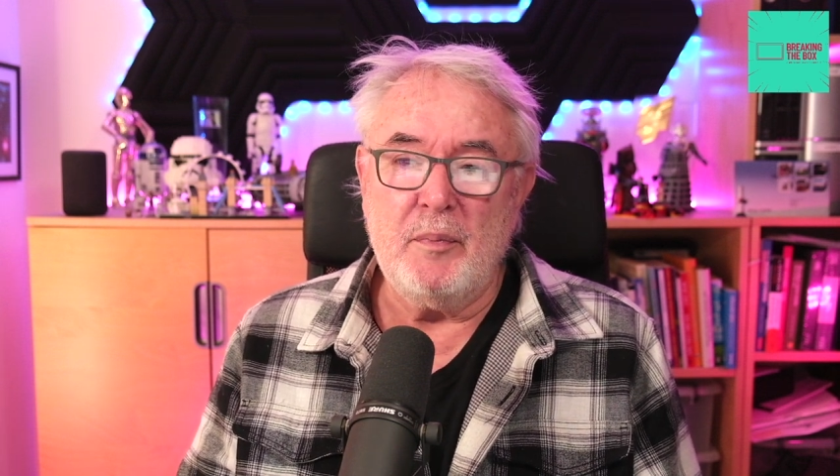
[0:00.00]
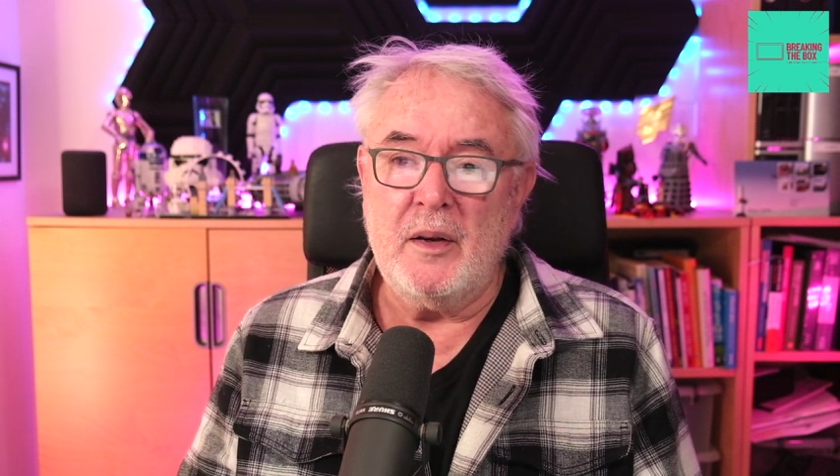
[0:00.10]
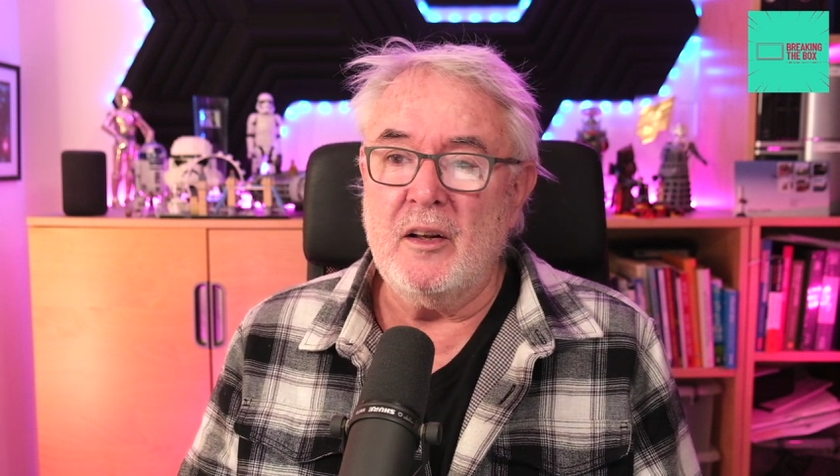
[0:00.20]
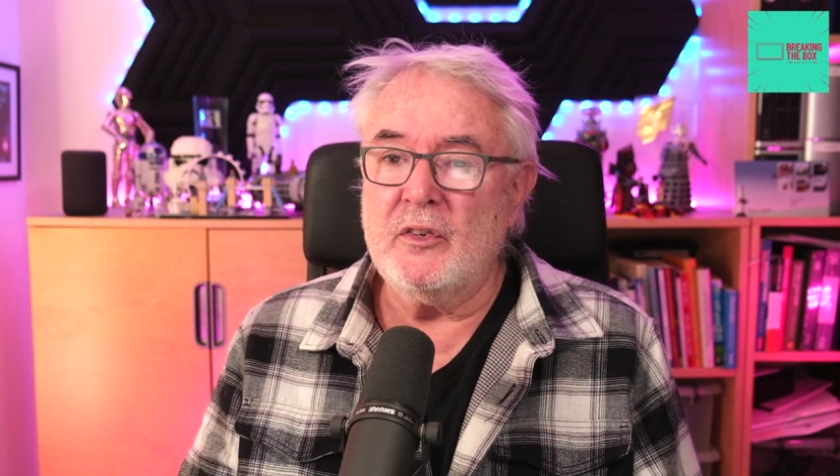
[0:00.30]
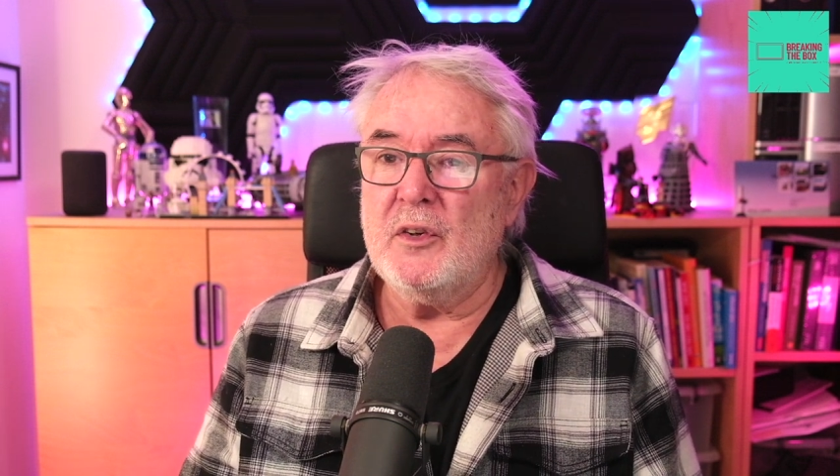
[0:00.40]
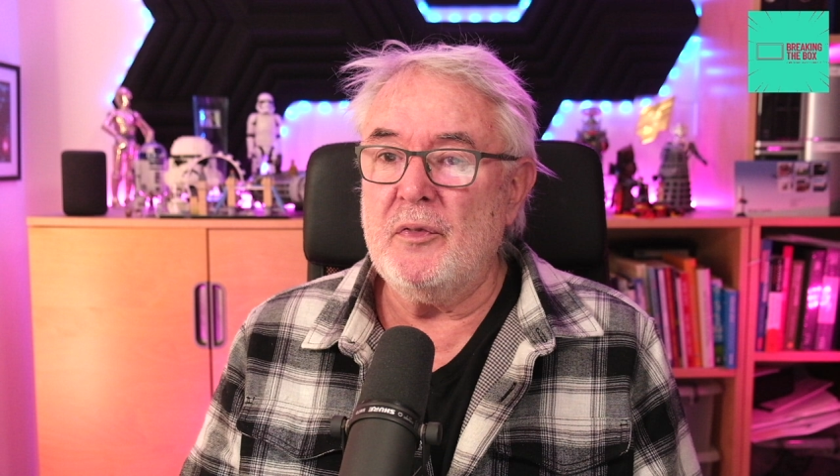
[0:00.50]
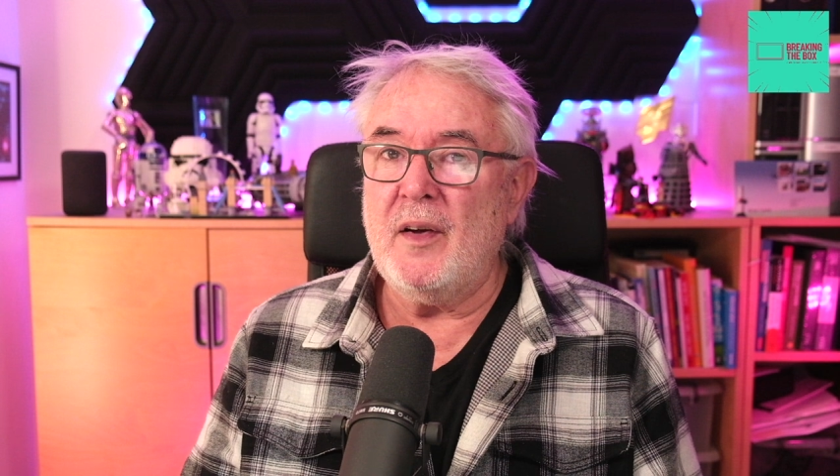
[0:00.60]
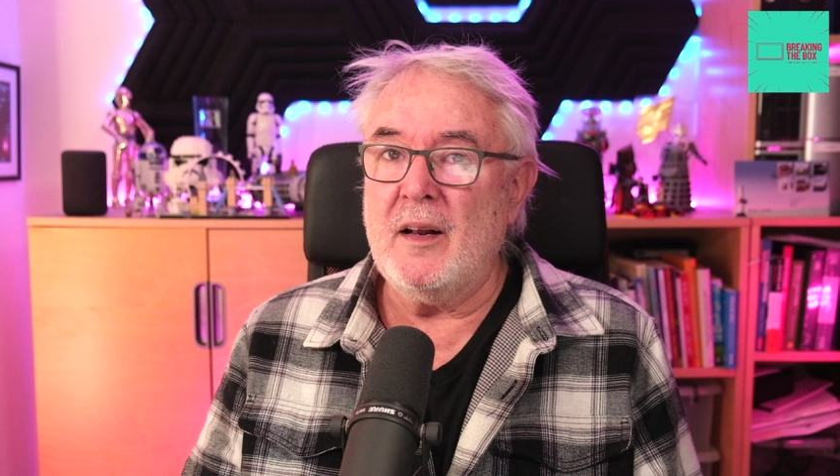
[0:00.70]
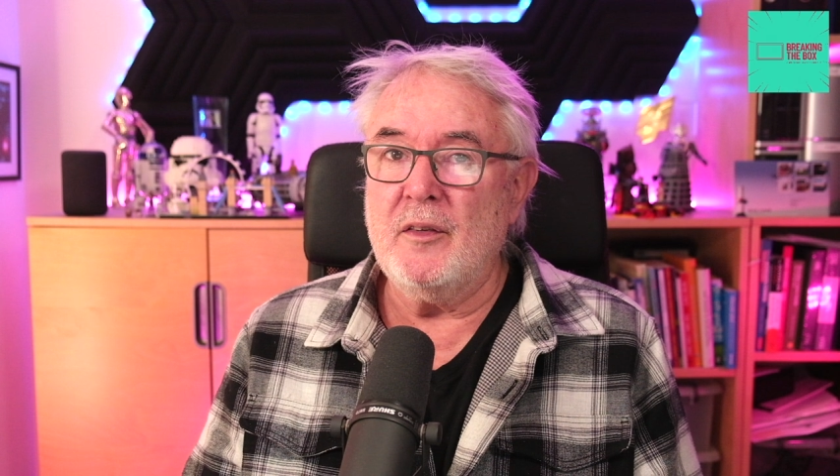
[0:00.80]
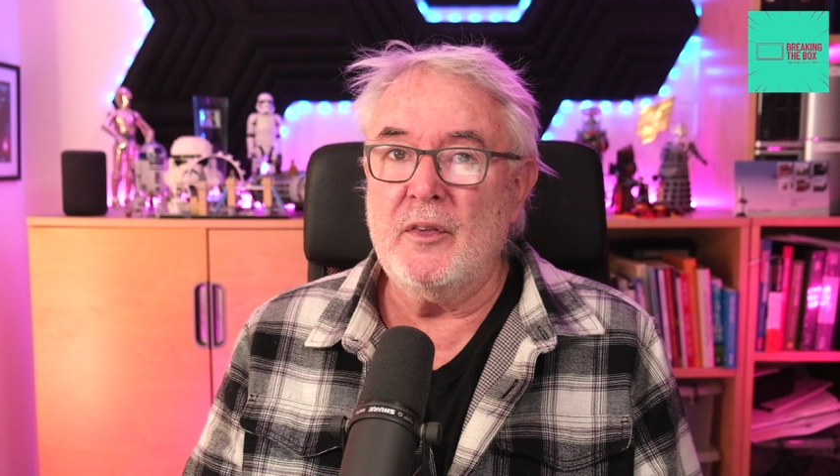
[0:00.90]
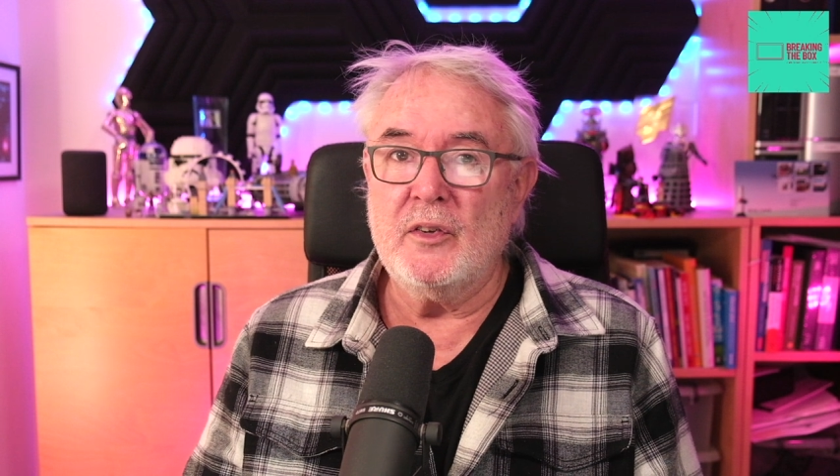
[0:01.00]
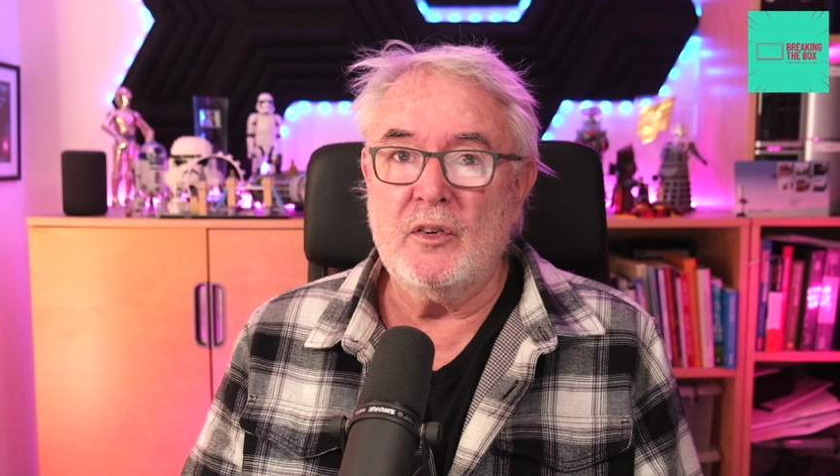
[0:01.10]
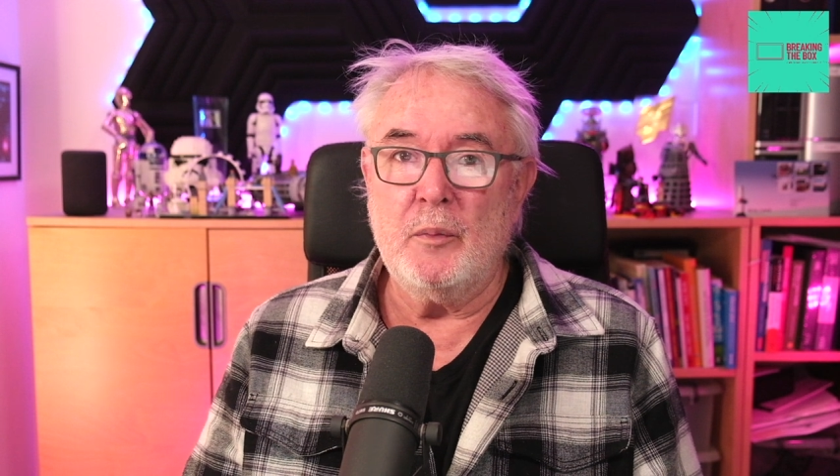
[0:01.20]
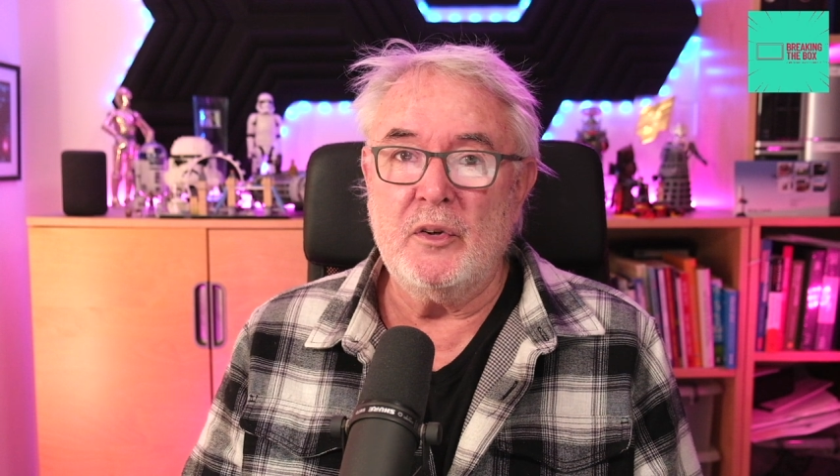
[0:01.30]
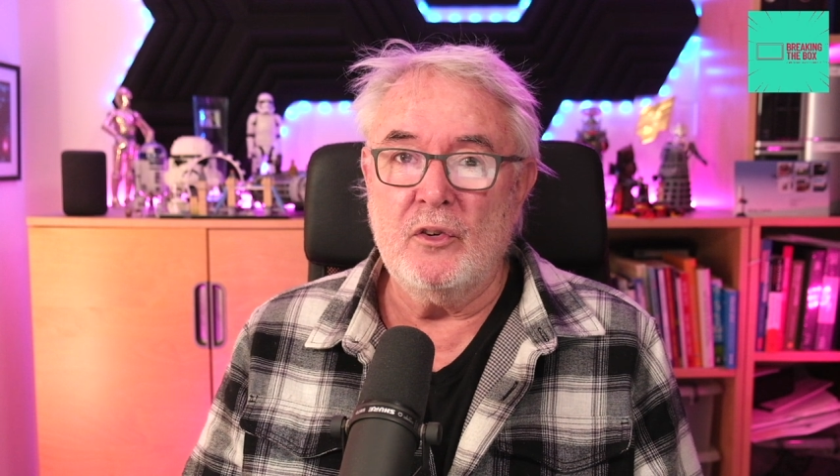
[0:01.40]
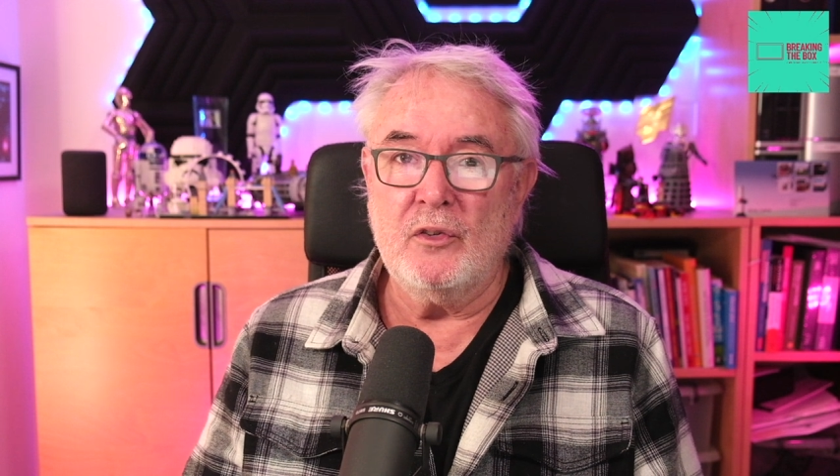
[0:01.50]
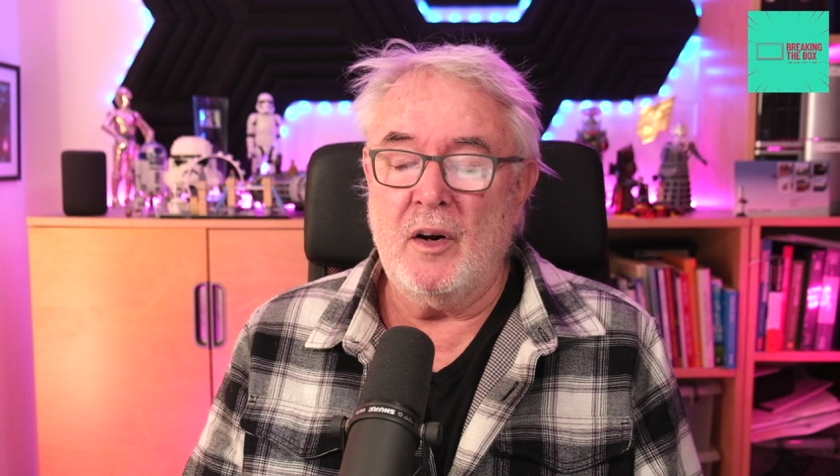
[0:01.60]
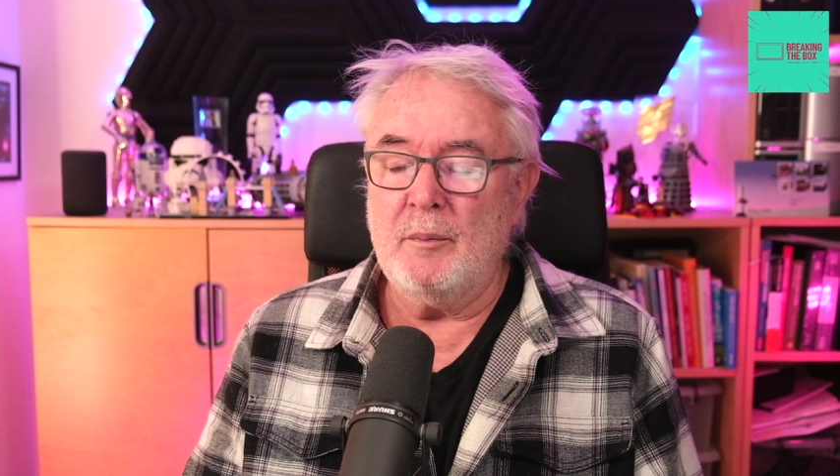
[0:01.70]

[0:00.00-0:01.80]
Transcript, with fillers: been a sort of fan of the zombie genre.